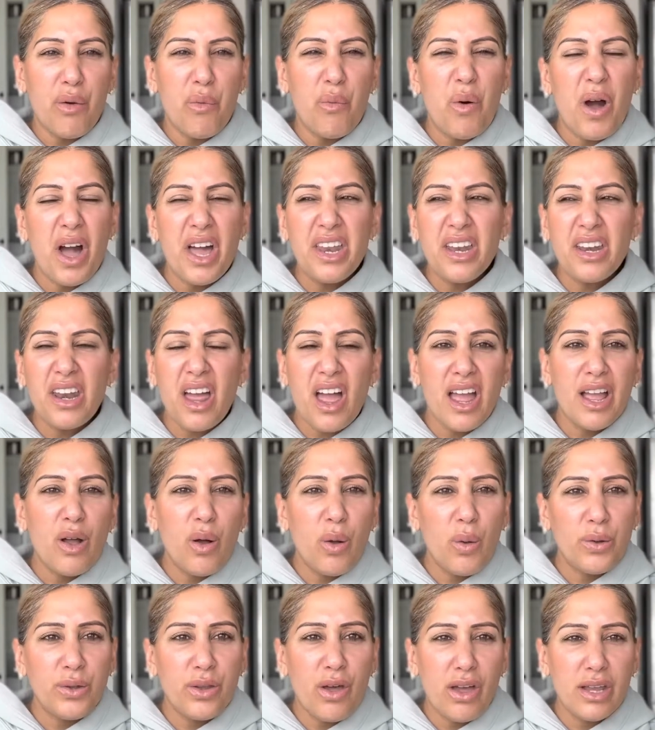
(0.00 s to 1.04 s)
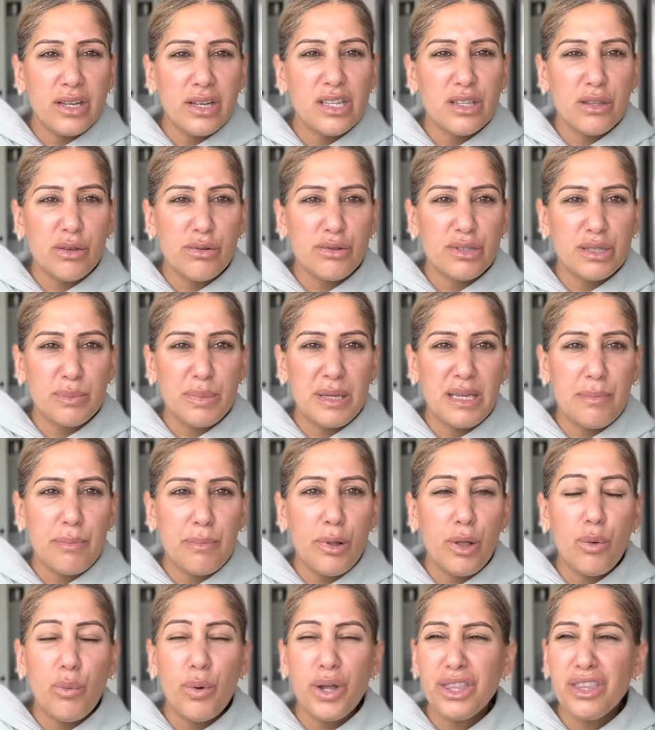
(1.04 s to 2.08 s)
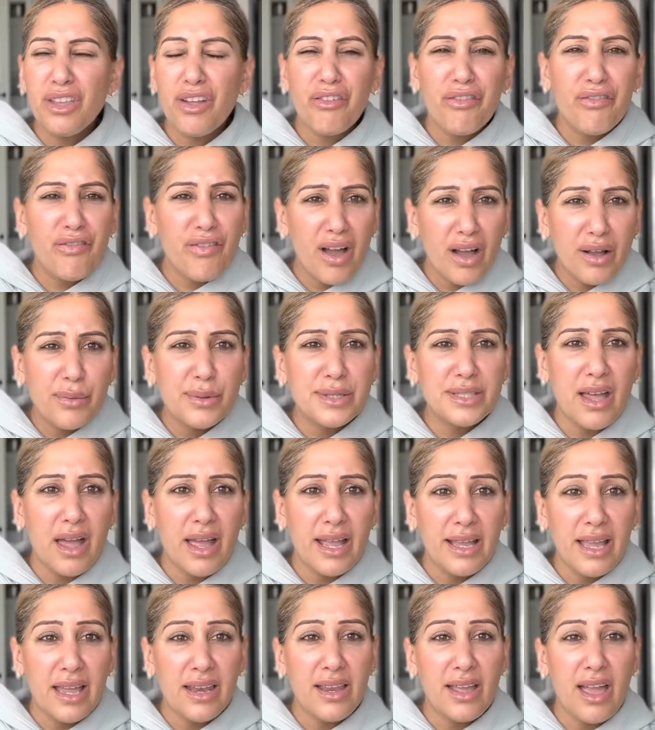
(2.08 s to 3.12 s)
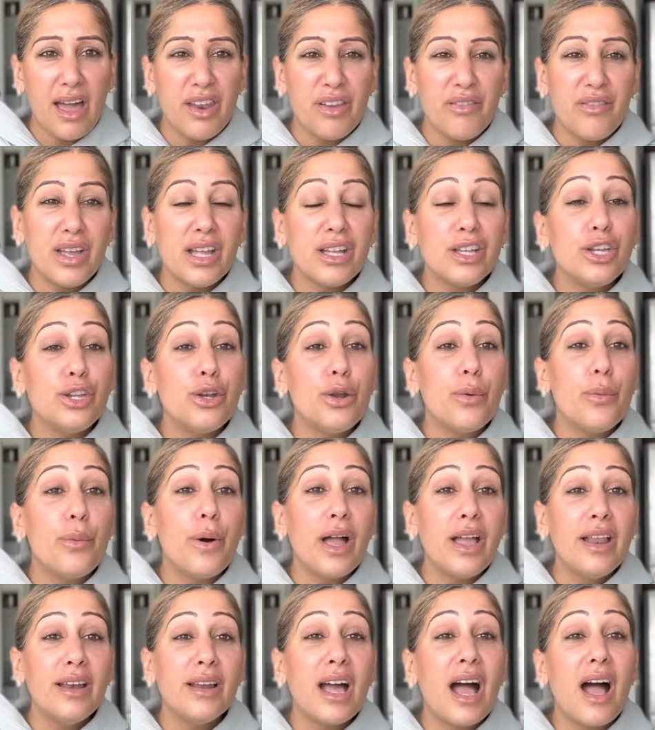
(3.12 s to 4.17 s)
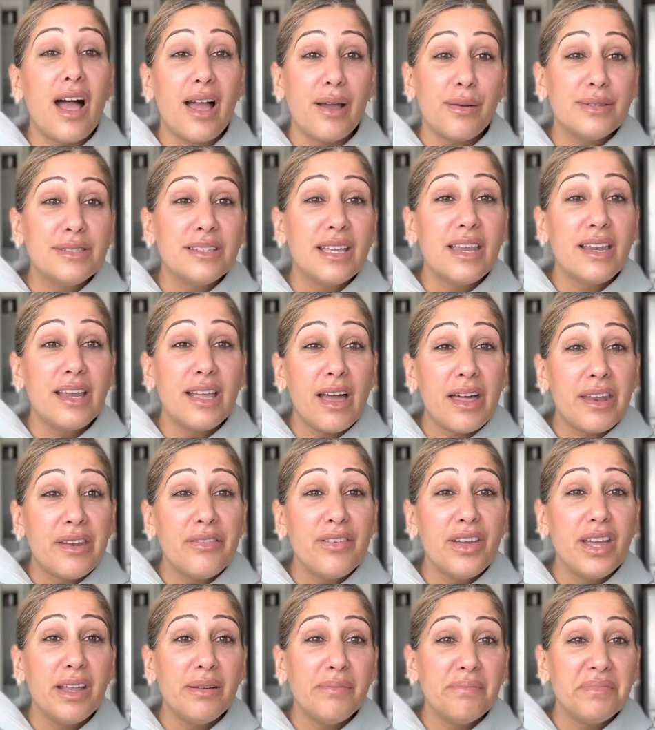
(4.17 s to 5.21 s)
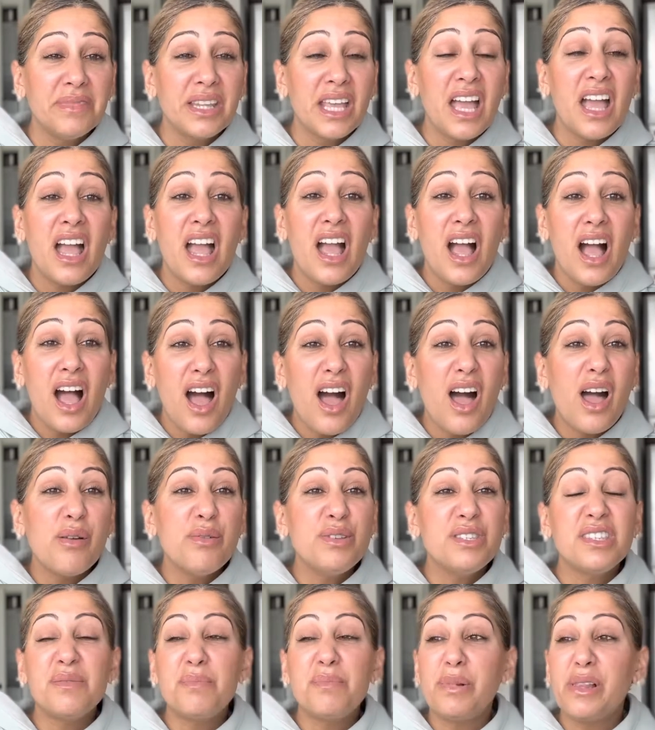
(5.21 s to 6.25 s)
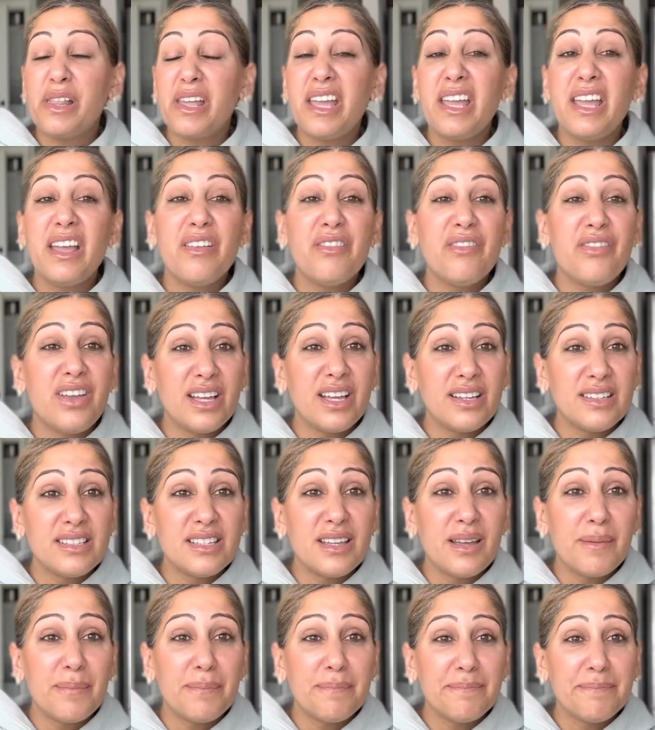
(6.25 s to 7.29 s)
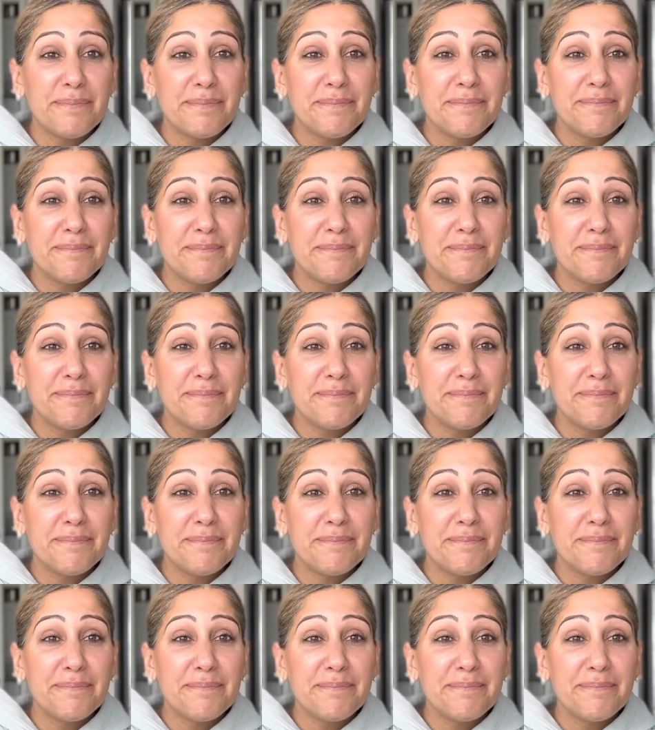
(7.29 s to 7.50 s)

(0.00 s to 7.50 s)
Why did I hold on to those people? What the fuck was I getting out of it? And you know what I was getting out of it? I was playing victim.